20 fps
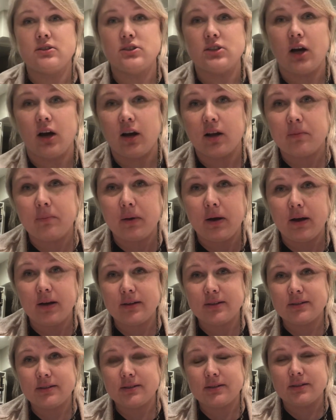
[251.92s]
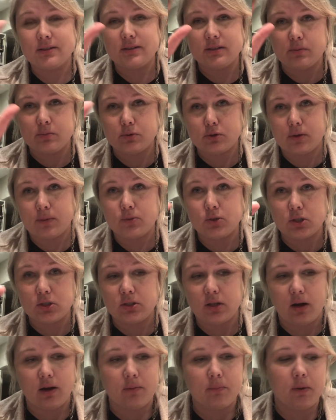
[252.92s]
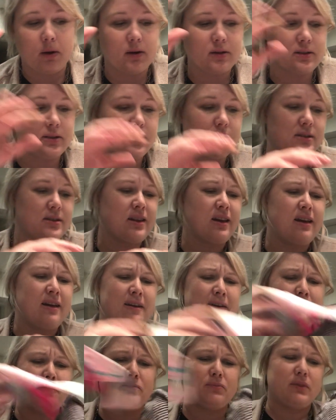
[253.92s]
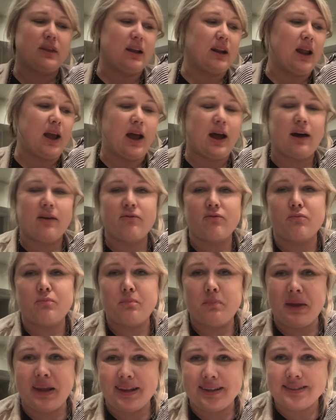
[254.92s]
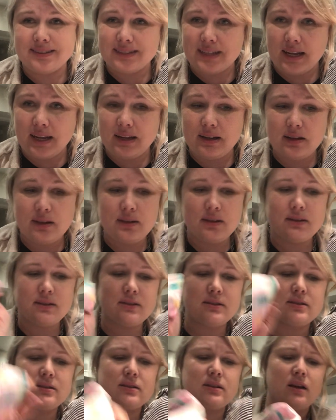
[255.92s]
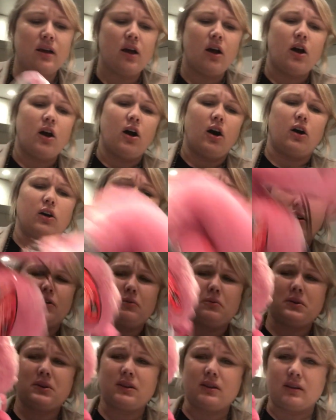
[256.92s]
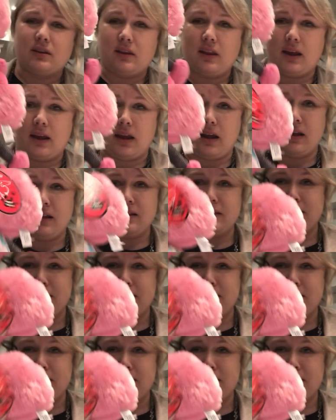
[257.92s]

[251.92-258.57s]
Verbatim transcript: dog box, subscription dog boxes that have bandanas along with like,